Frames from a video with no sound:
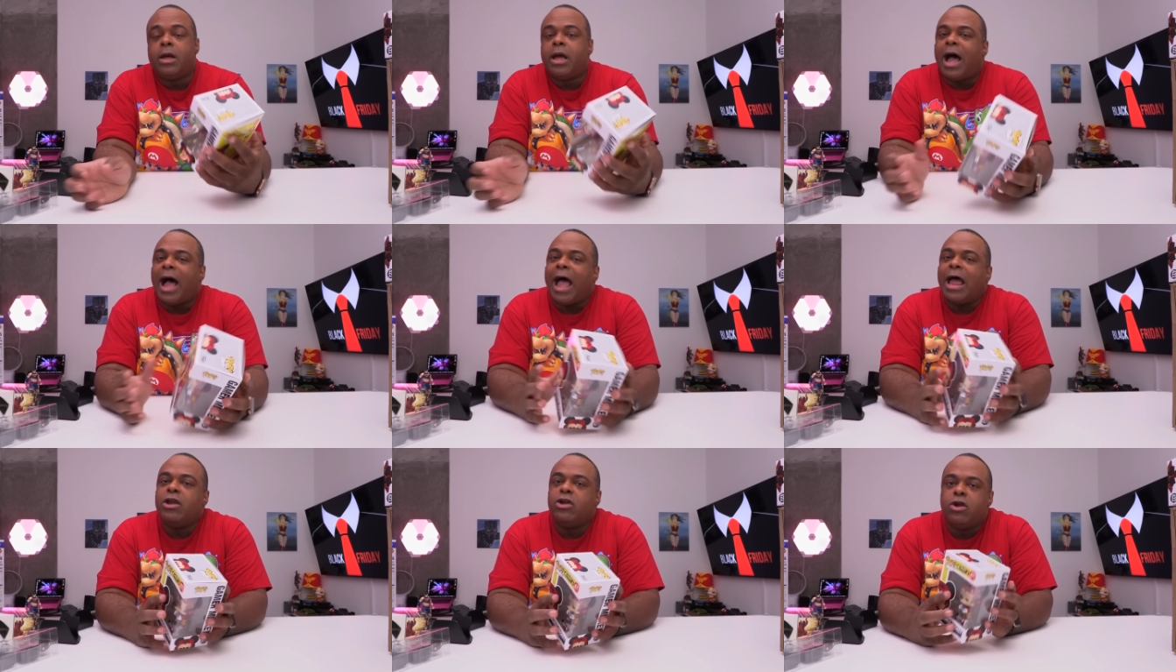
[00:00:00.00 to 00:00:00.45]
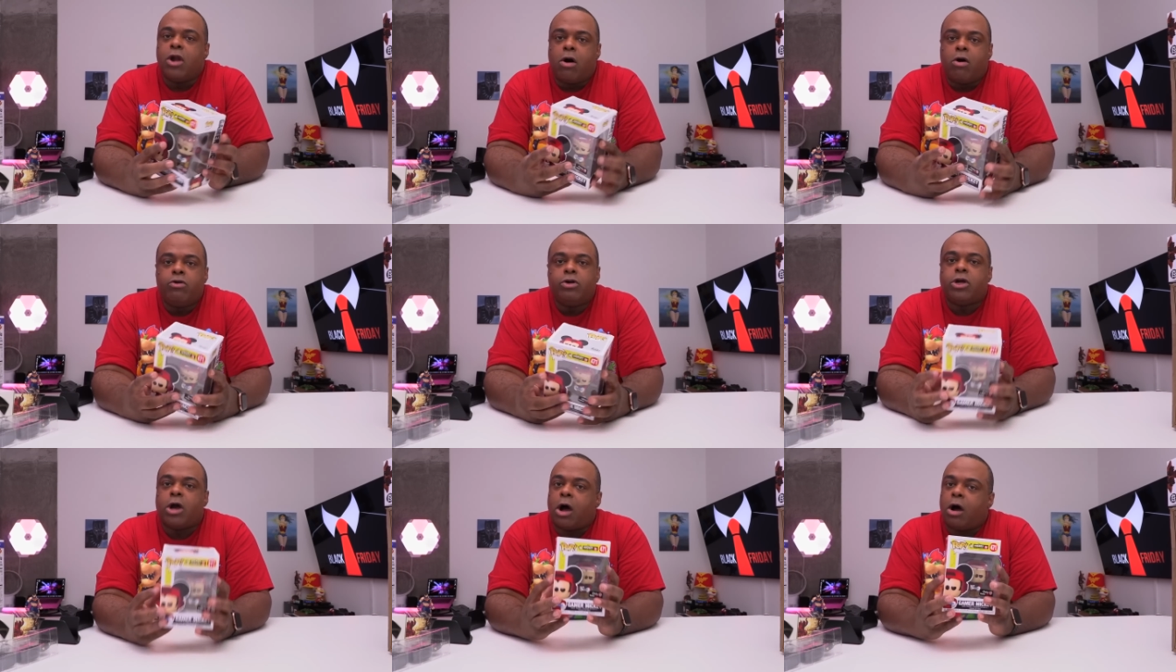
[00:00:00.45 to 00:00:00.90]
I
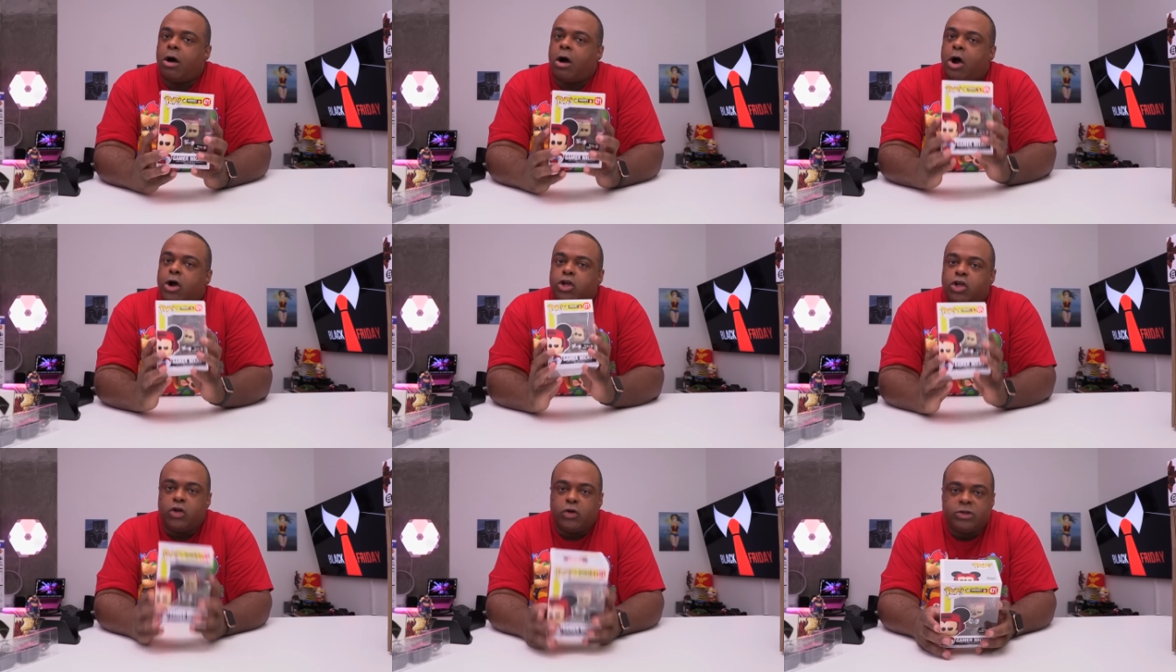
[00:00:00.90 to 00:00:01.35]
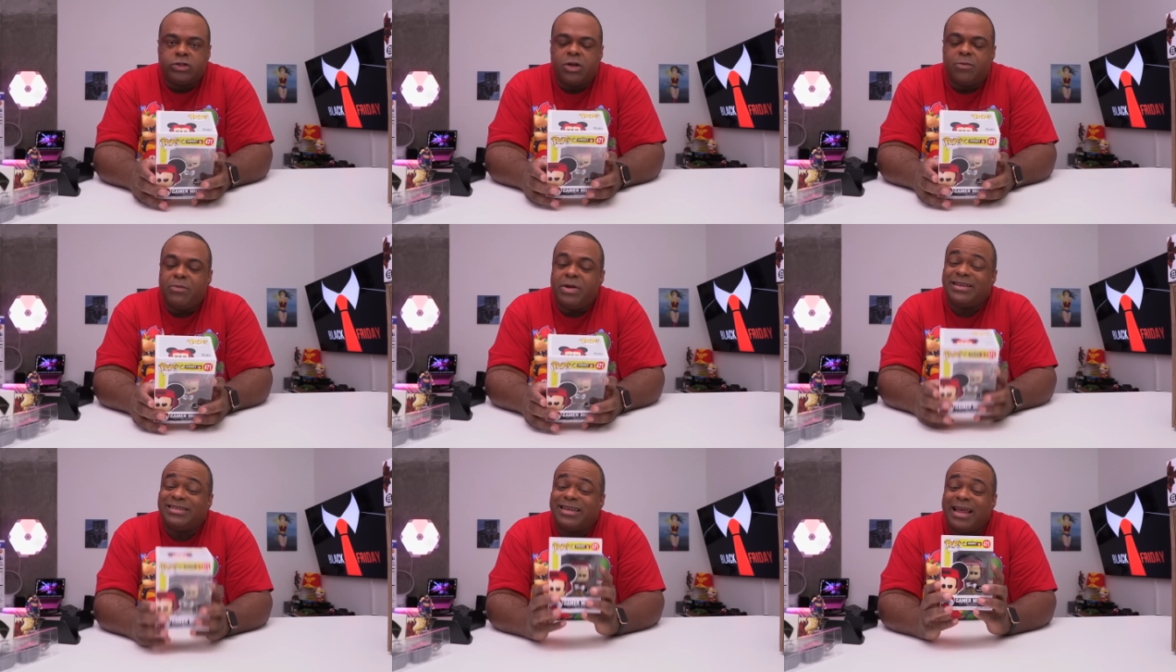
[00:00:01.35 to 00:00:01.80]
know y'all are used to
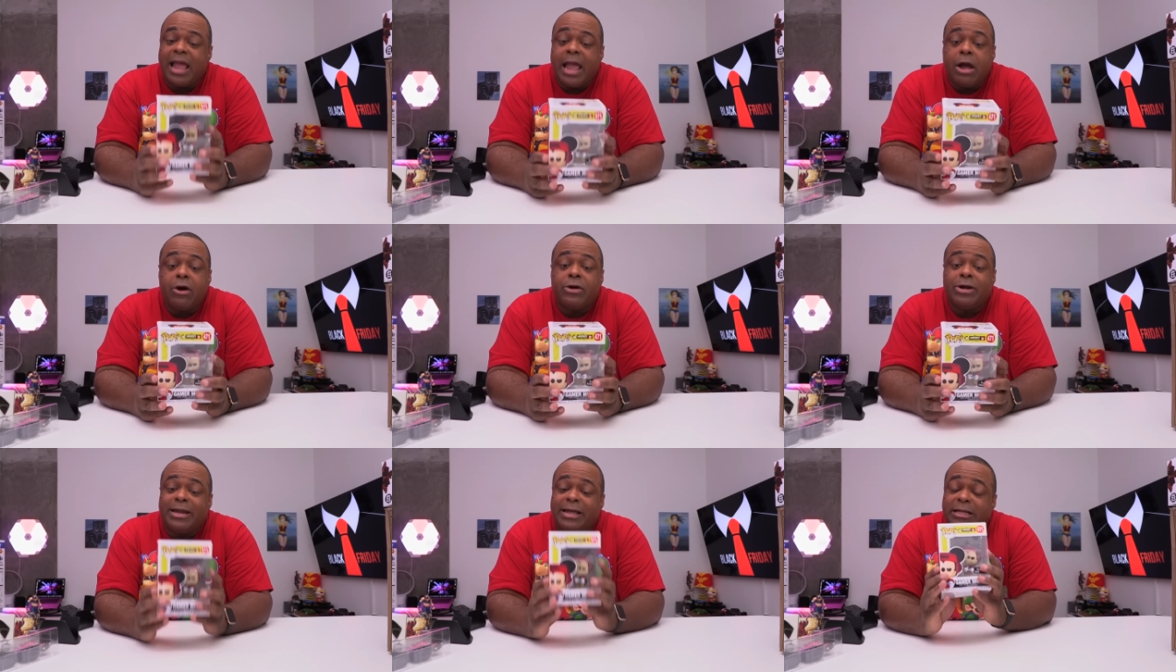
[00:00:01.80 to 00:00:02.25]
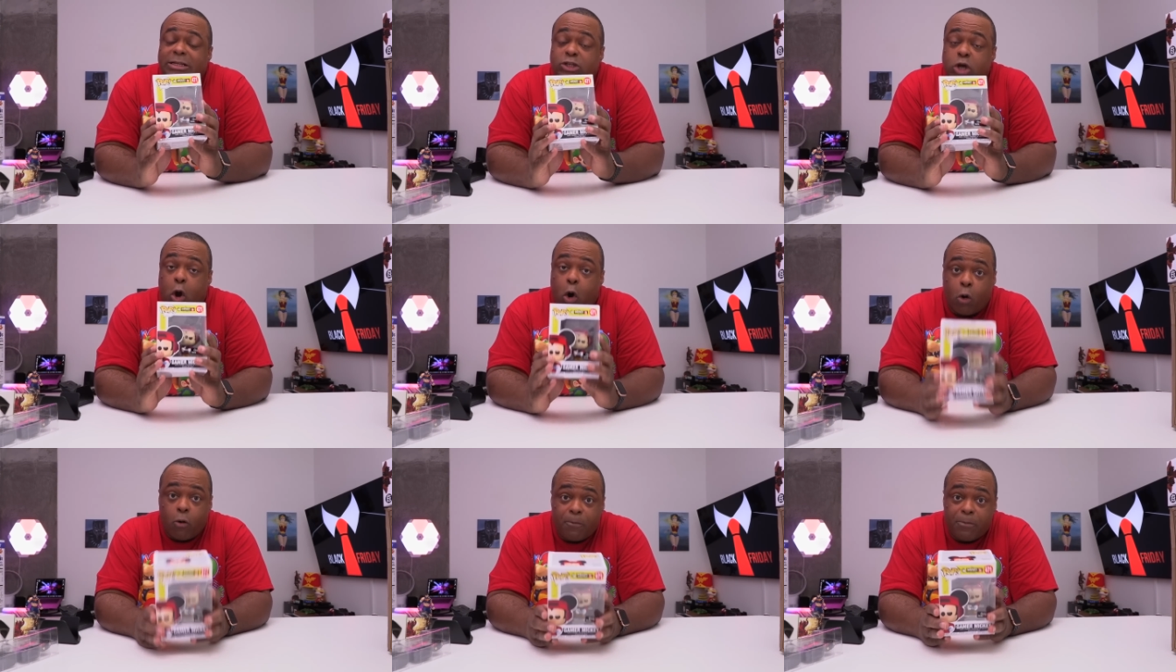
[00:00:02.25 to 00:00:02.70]
me tearing these
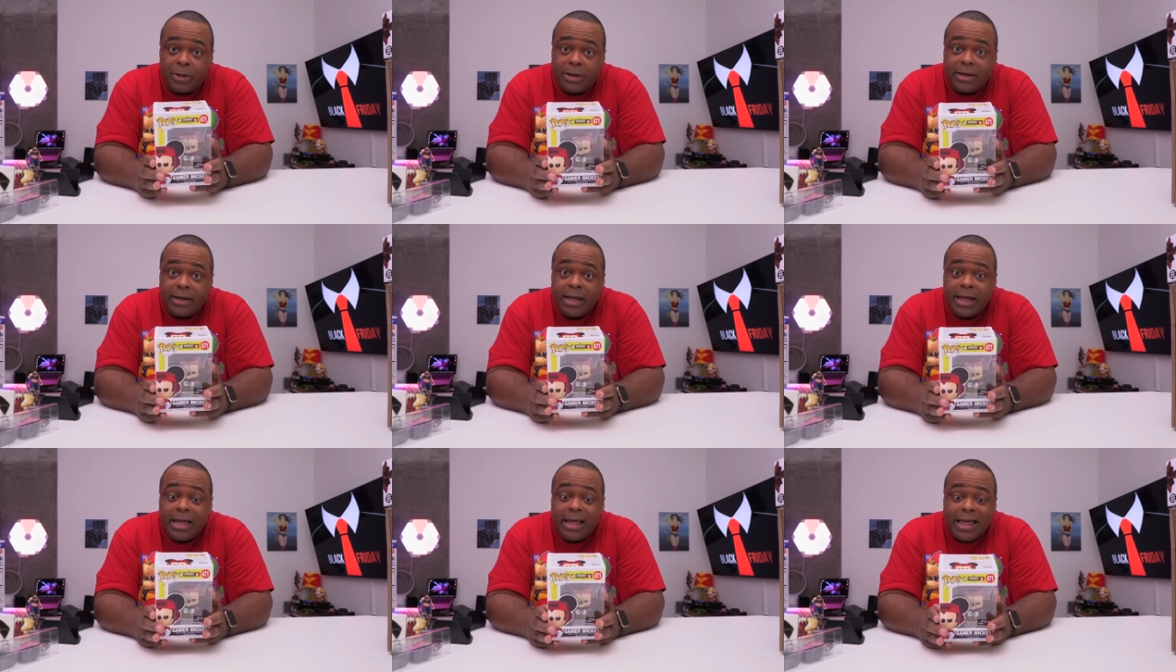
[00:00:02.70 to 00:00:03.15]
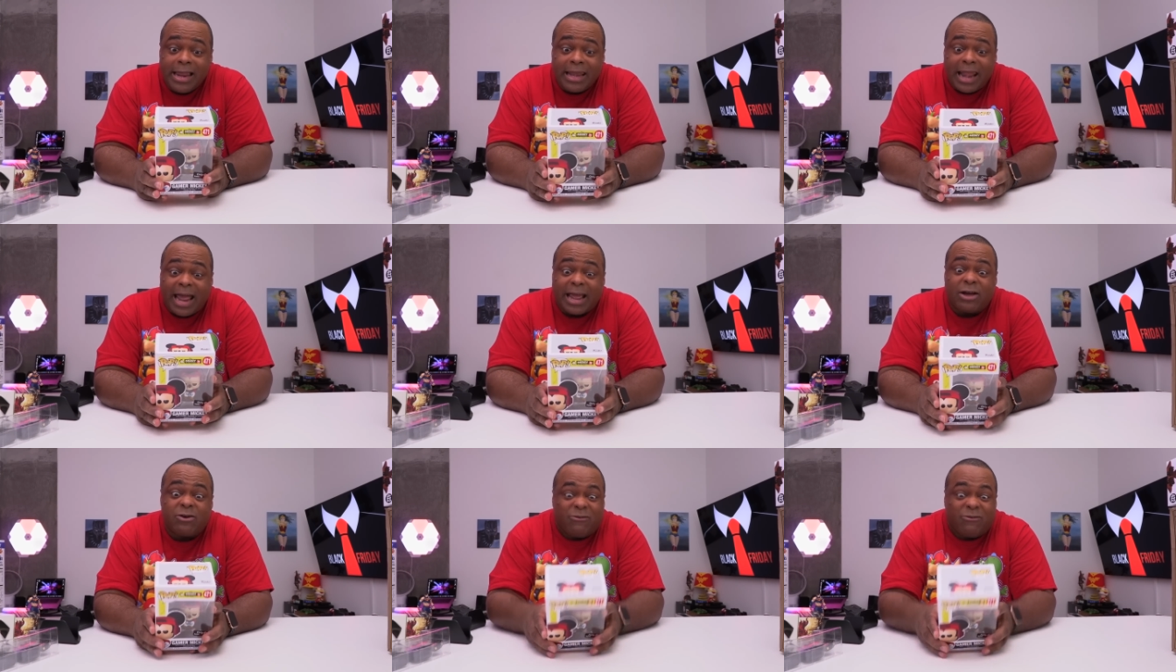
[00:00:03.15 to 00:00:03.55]
open like.